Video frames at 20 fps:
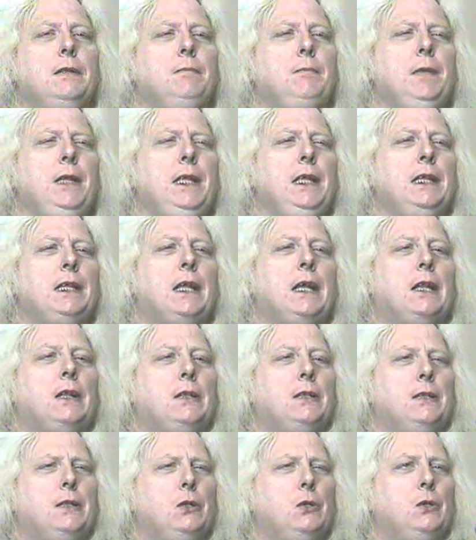mean
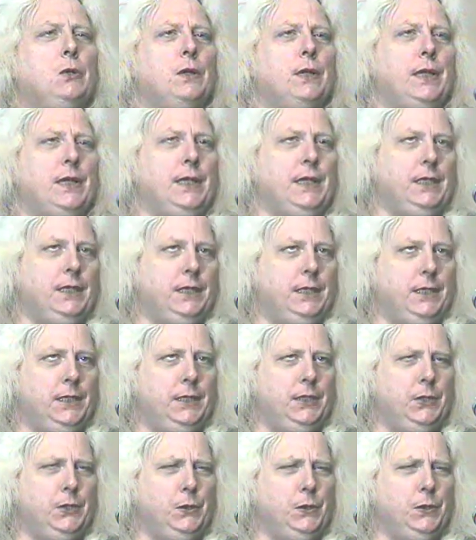that literally,
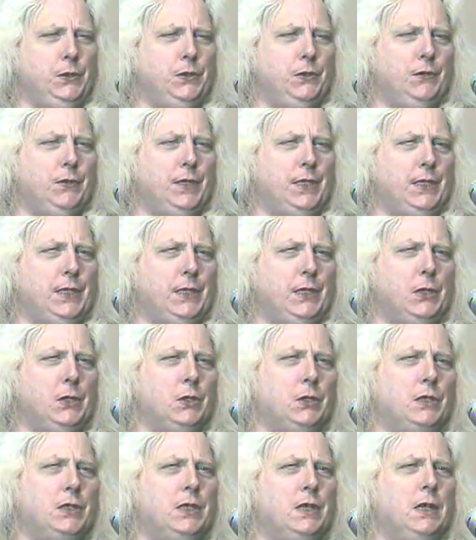two, three
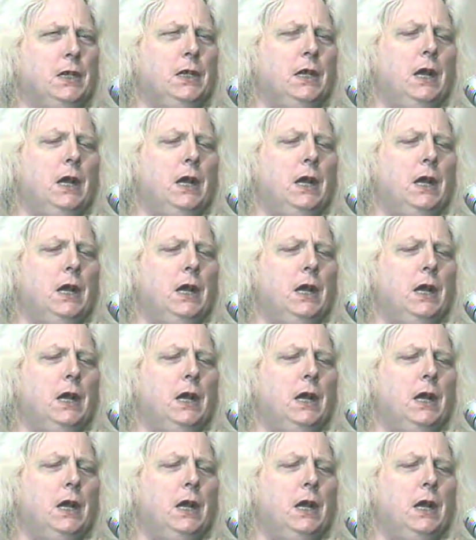years,